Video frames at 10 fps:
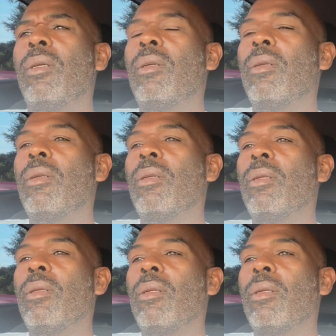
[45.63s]

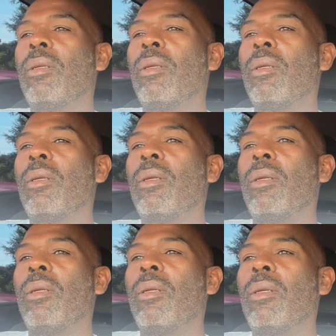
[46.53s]

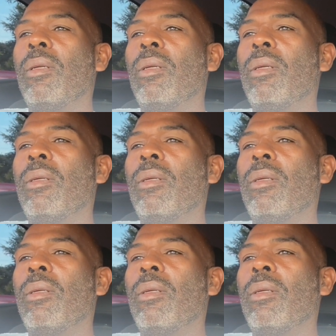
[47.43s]
[no speech]